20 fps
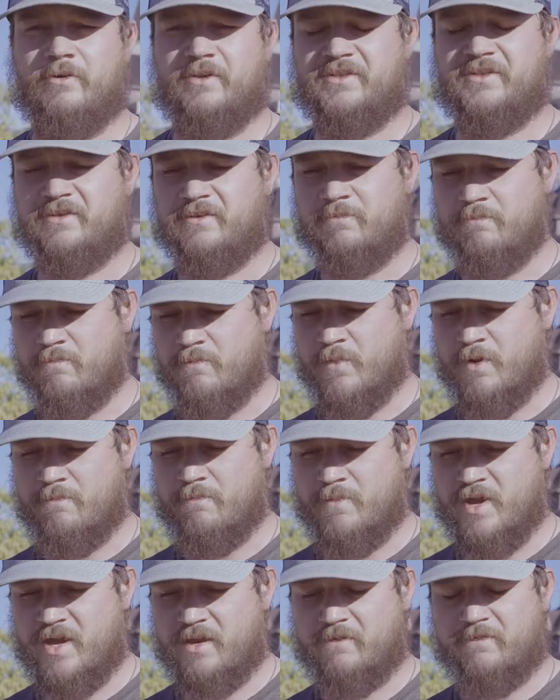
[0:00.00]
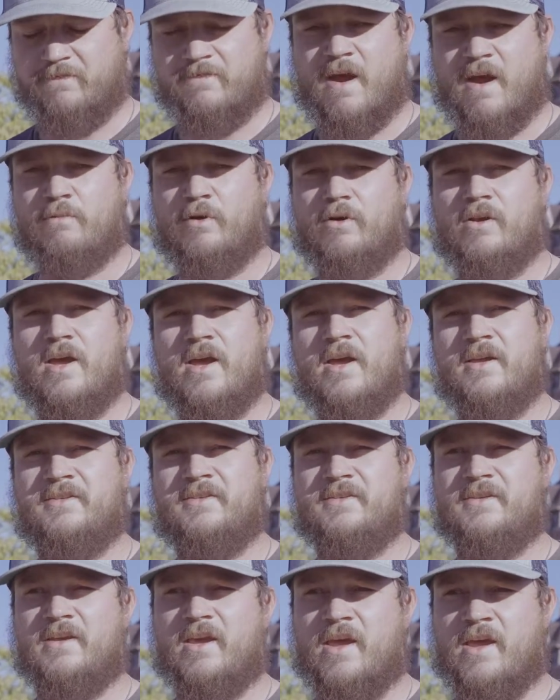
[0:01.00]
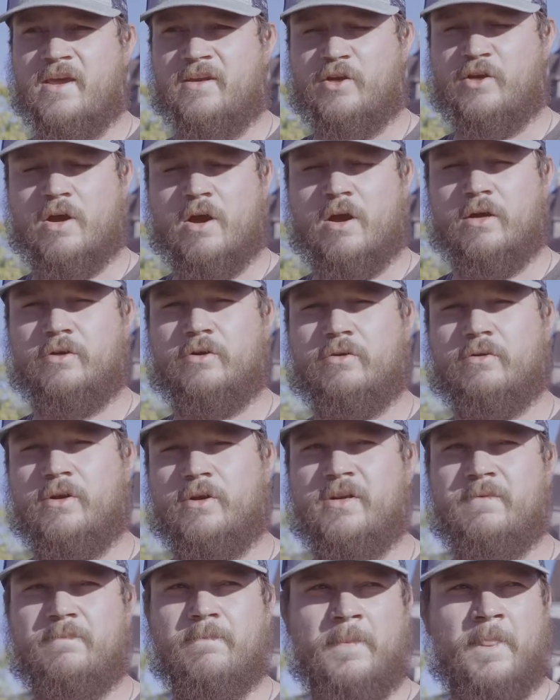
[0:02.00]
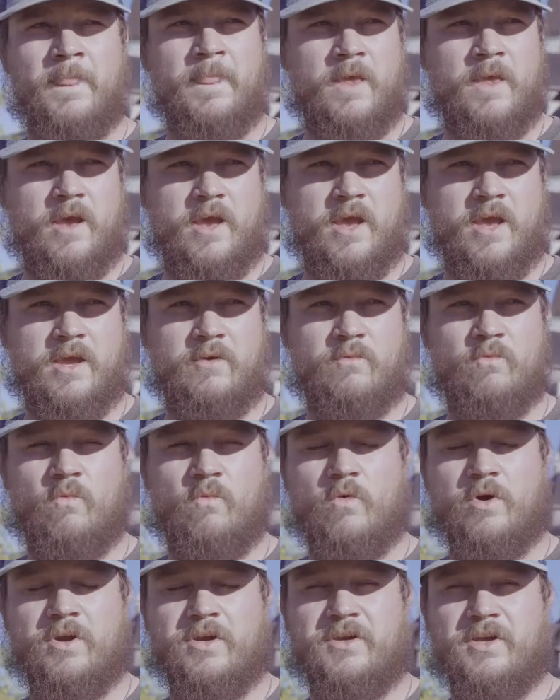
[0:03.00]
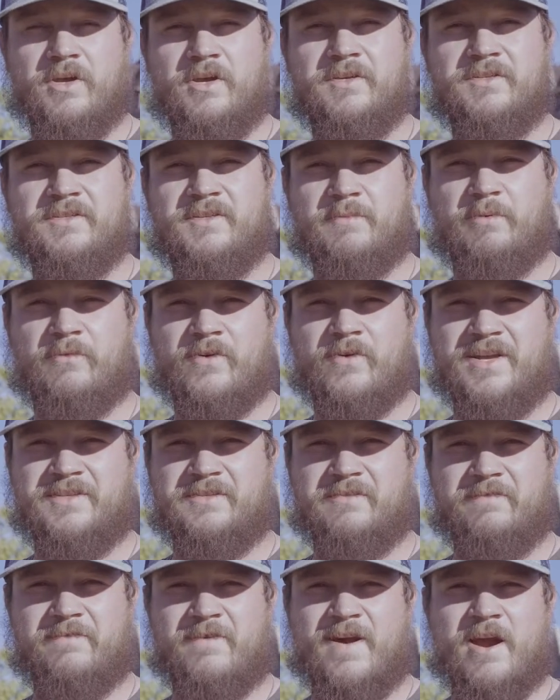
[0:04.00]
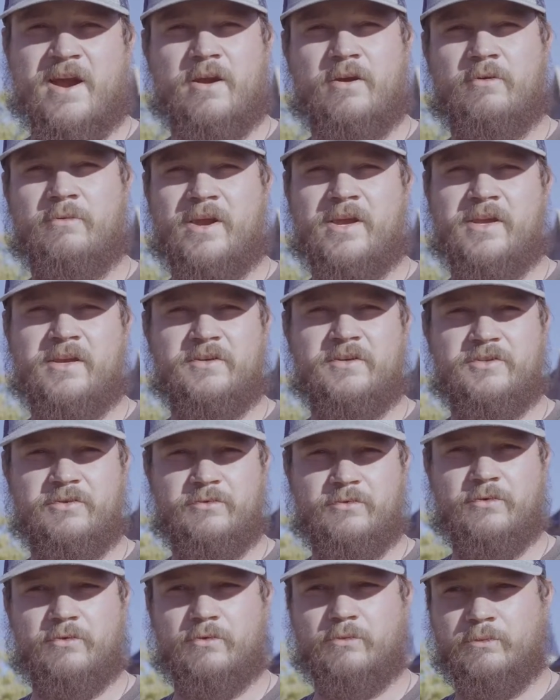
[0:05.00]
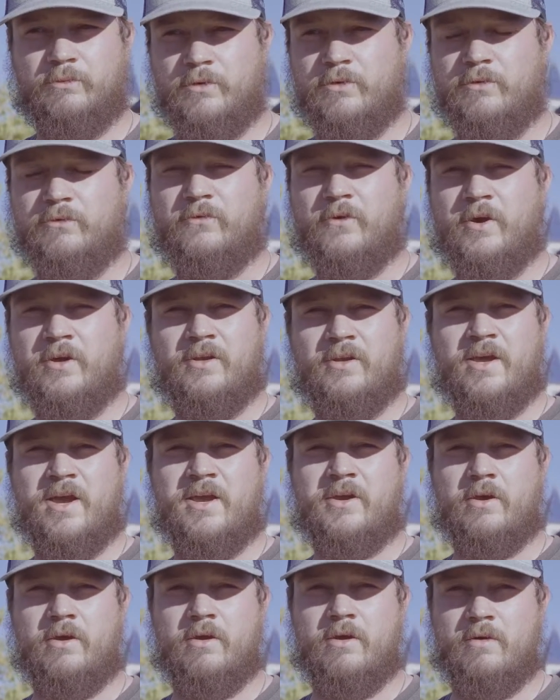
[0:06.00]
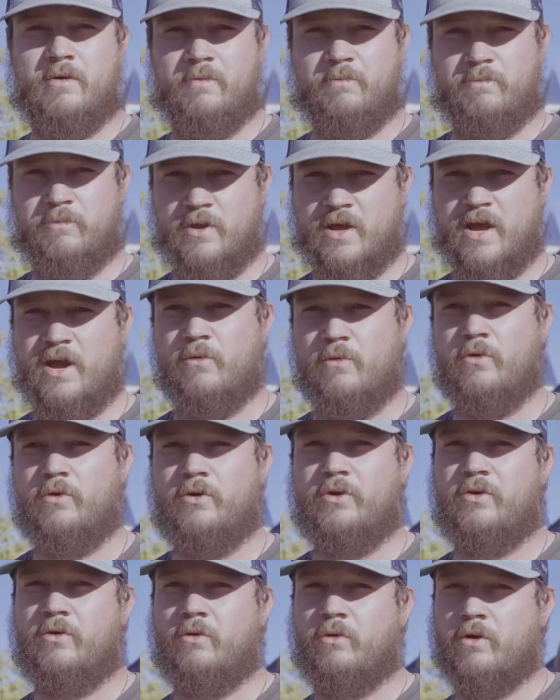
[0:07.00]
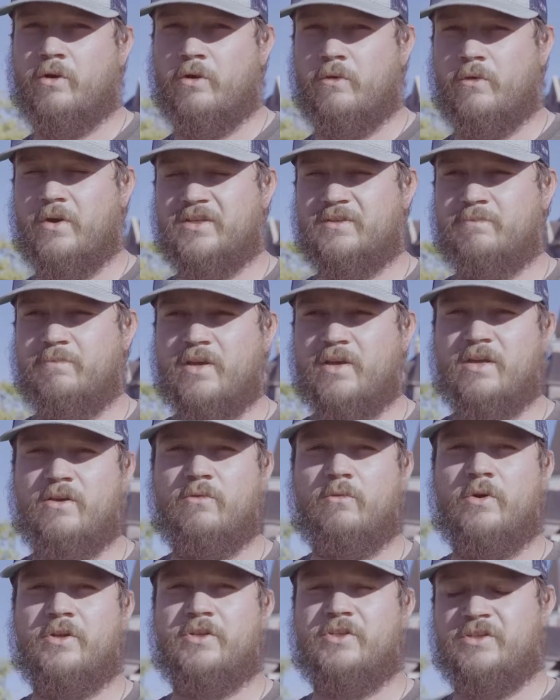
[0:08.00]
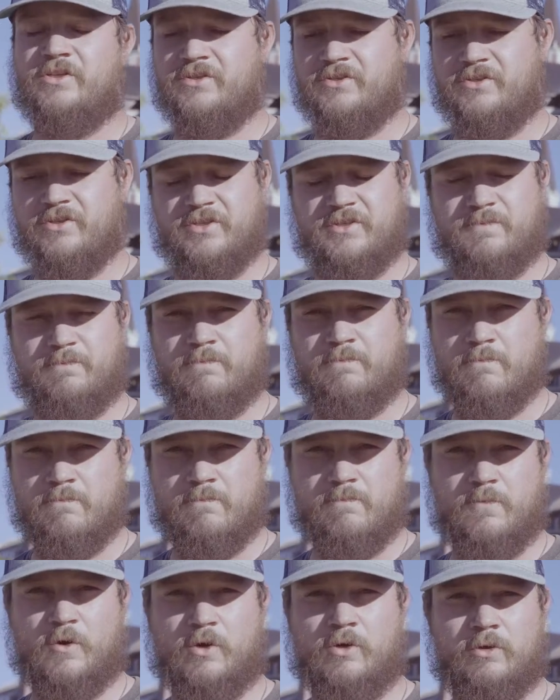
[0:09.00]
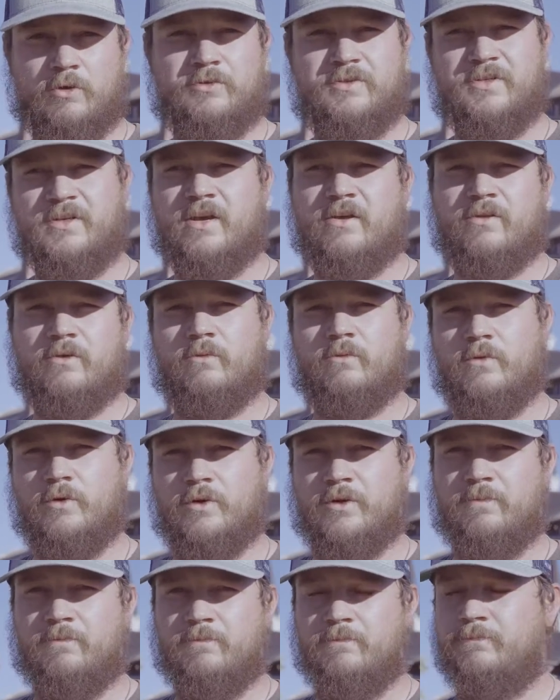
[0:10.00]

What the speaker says: It's made of fiberglass and concrete, and what it does is it provides a fire rating to your roof, unlike plywood or OSB, which is just glued together wood.